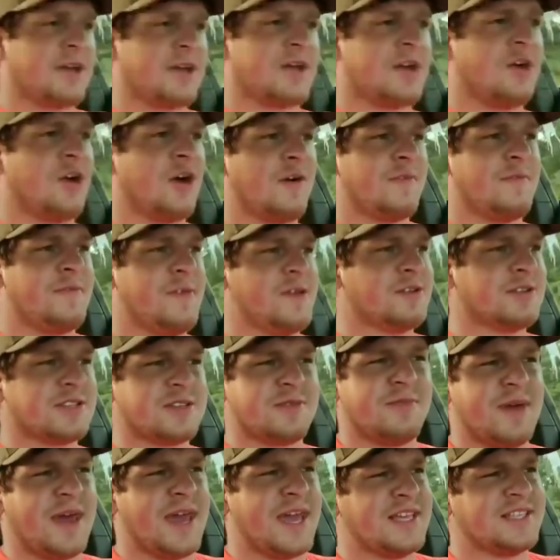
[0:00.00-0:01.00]
The car
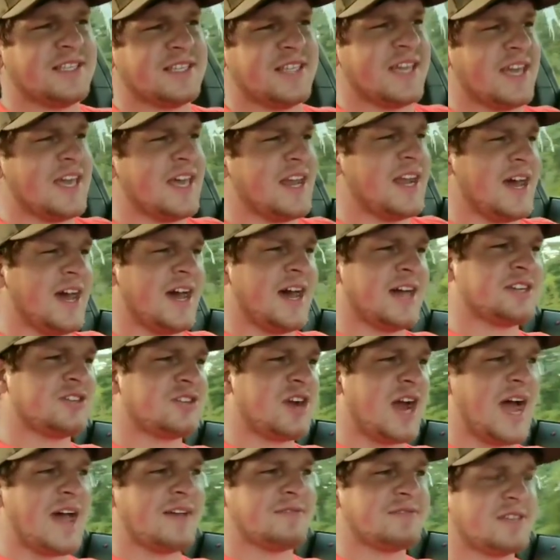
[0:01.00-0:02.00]
feels amazing. It
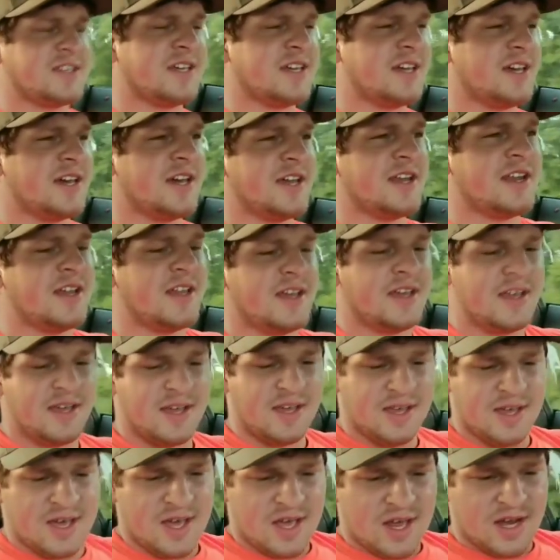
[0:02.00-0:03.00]
drives good,
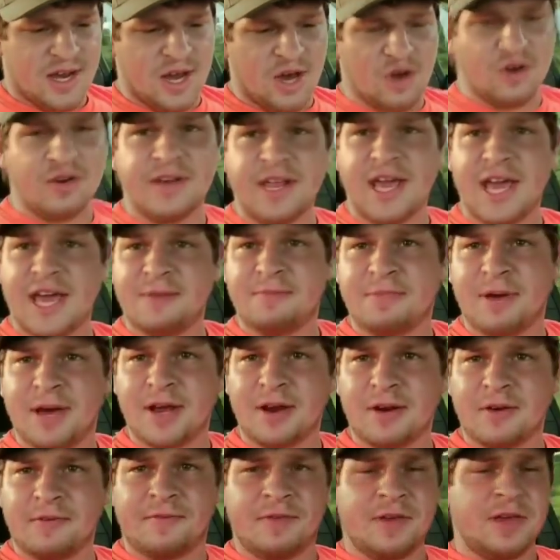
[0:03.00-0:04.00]
no dead
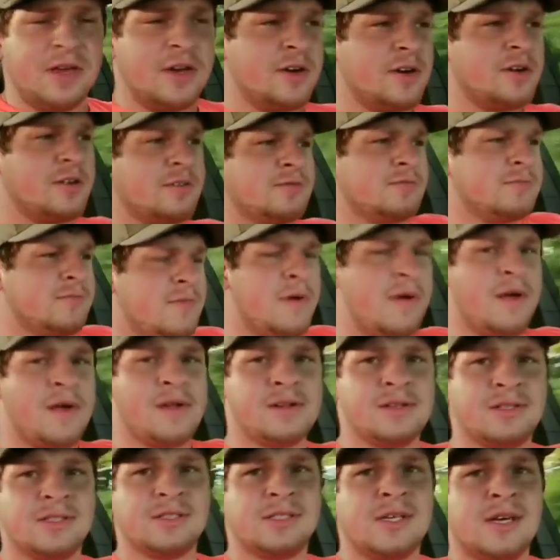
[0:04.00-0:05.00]
pedal feel.
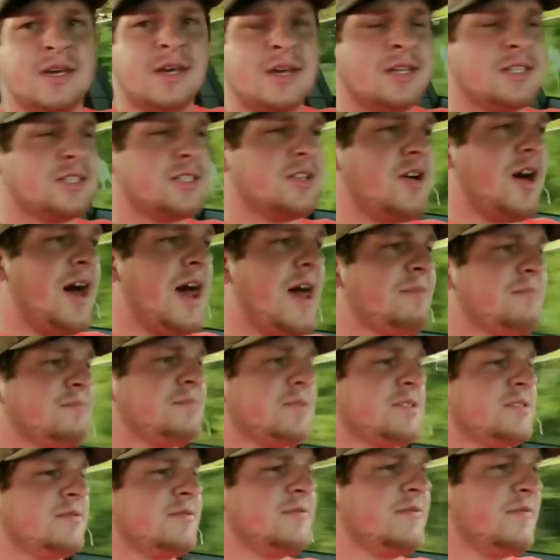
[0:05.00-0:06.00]
So
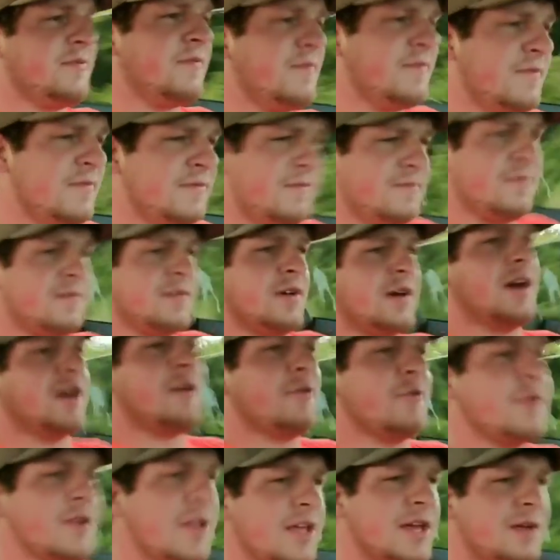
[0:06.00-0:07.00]
I'm
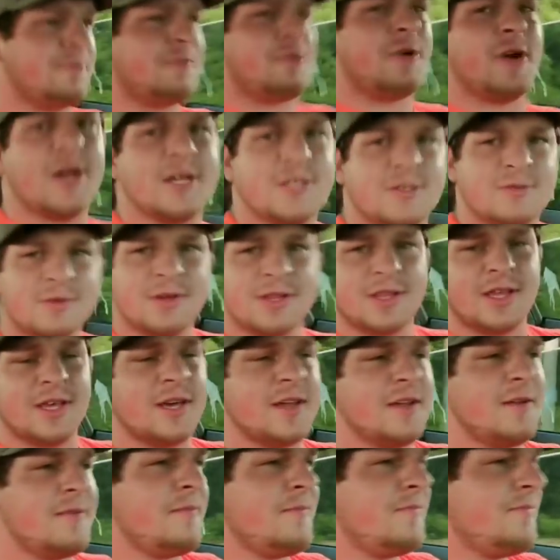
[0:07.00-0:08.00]
really impressed with
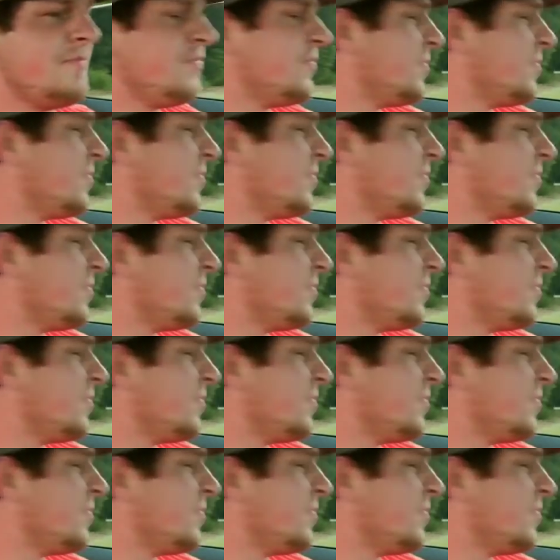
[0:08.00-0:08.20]
it.